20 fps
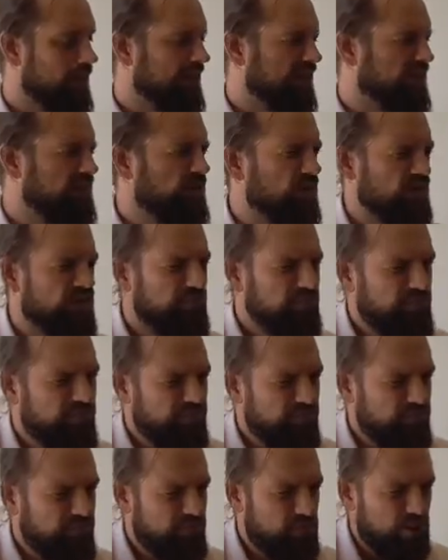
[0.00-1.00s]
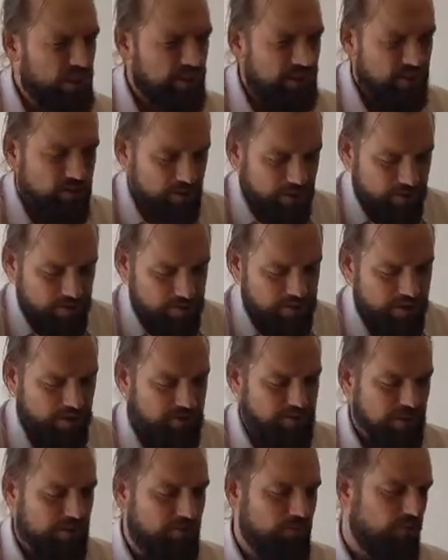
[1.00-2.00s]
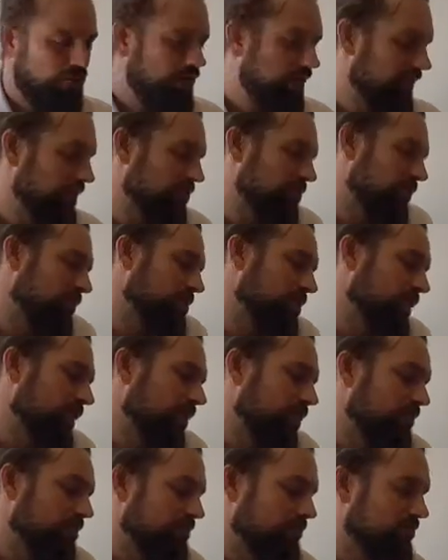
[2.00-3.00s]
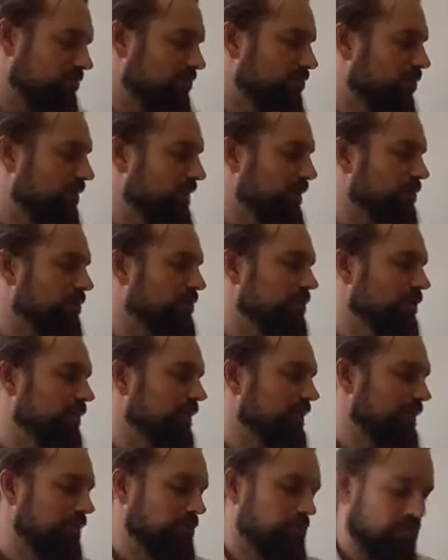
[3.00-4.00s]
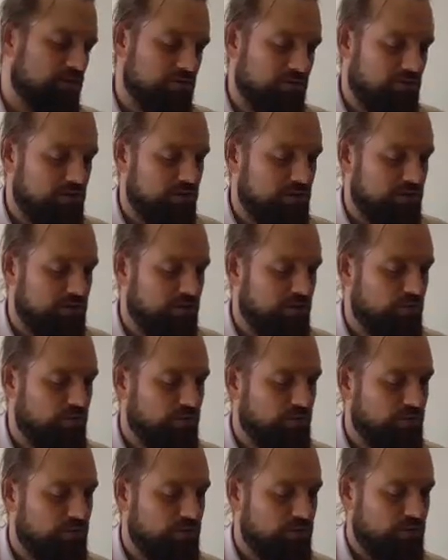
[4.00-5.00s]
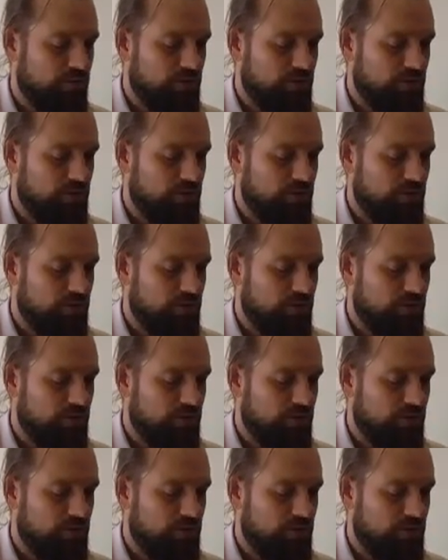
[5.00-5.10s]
They weren't challenging themselves anymore. It had just become what they were doing. They were just cutting up wood.